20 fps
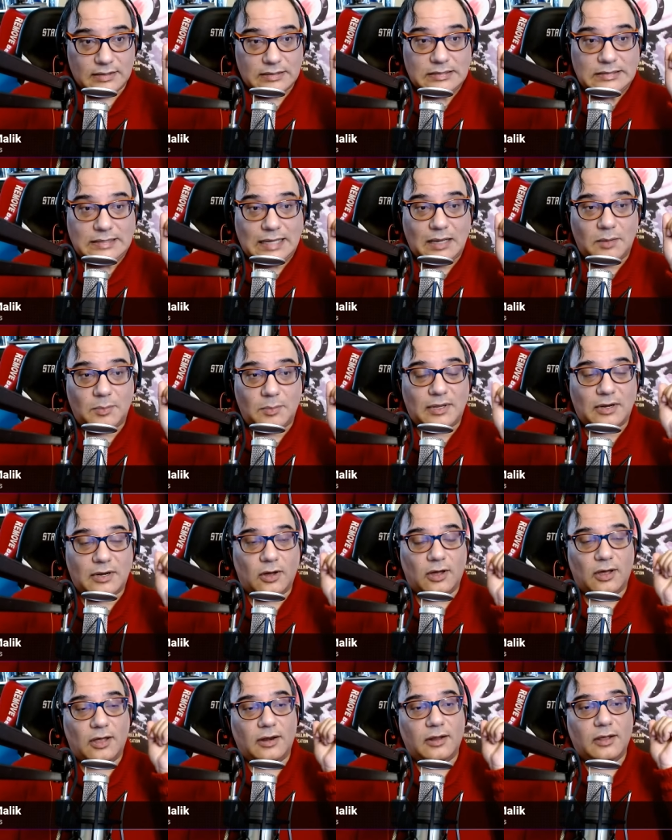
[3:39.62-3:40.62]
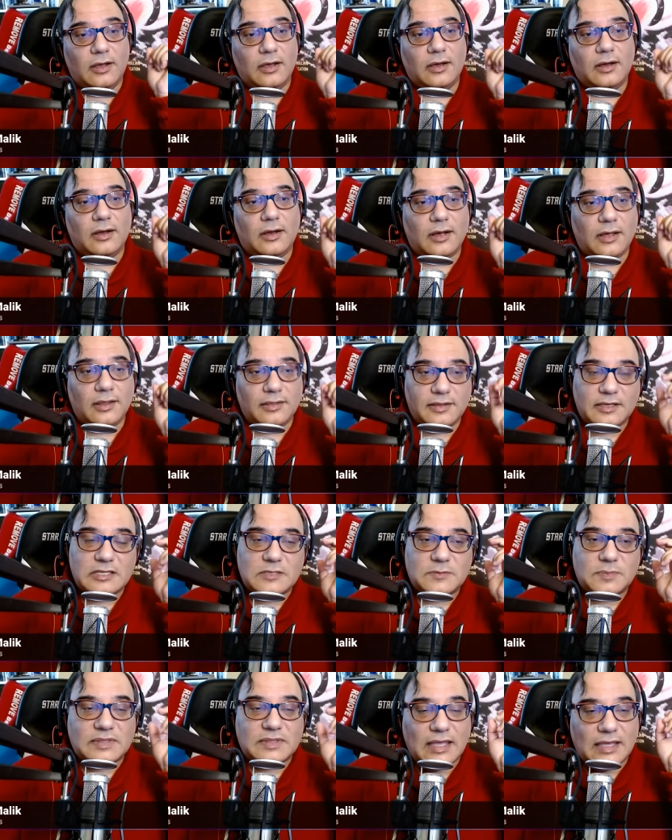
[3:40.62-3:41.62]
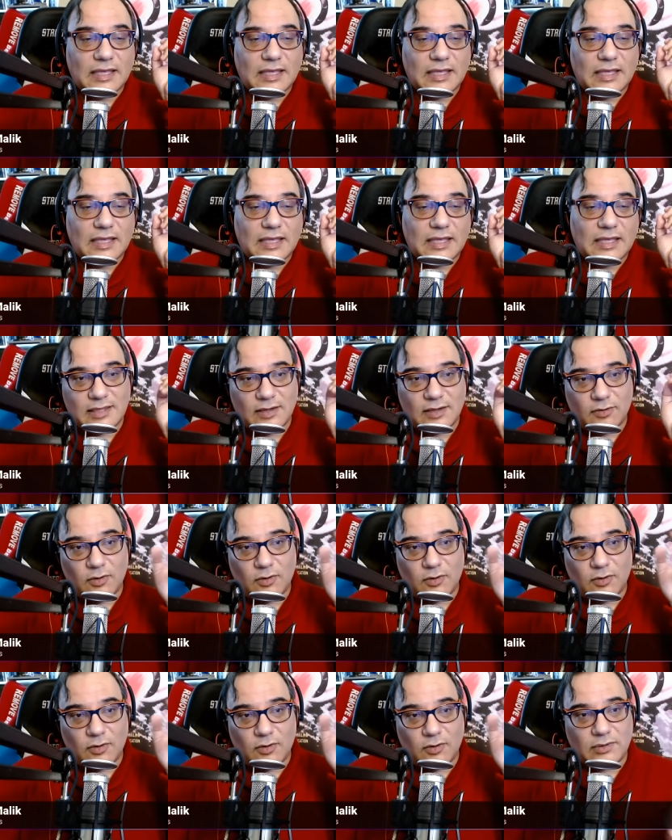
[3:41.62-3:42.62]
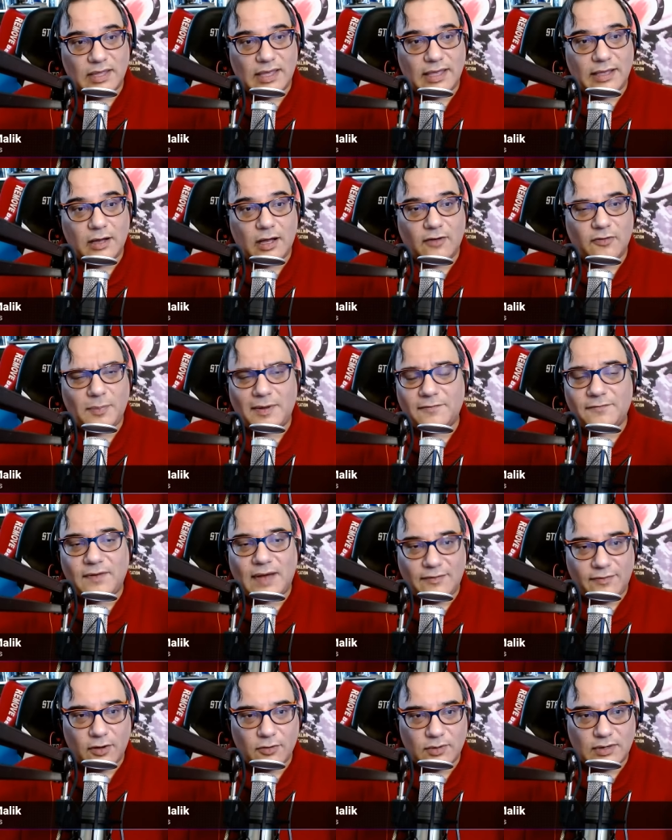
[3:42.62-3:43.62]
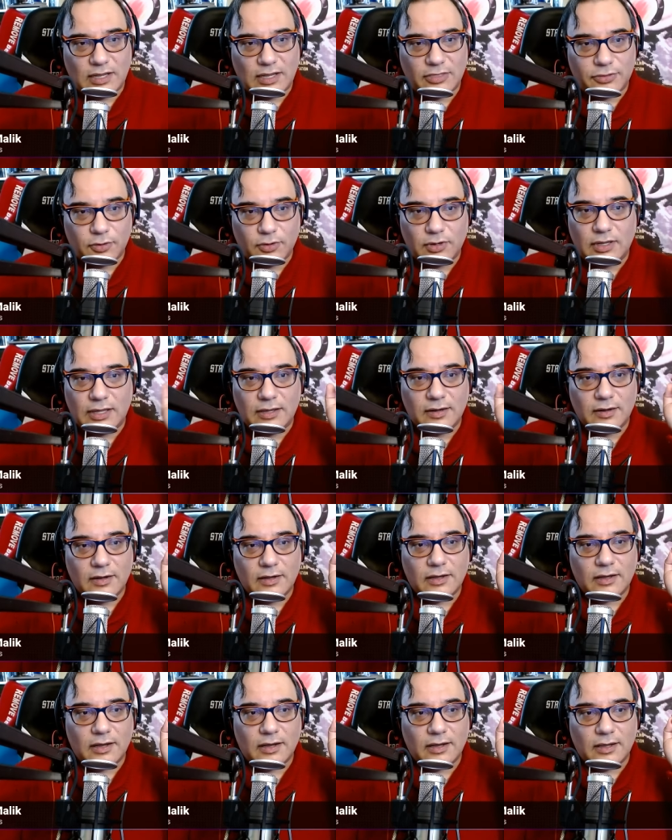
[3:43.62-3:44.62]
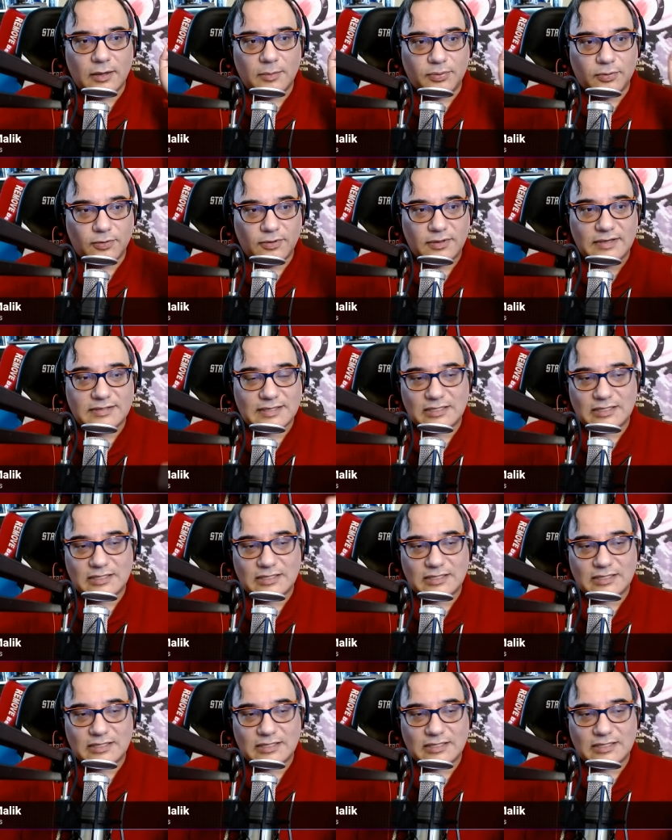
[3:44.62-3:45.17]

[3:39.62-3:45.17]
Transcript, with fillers: statement on this, but they announced that they were laying off about 530 employees.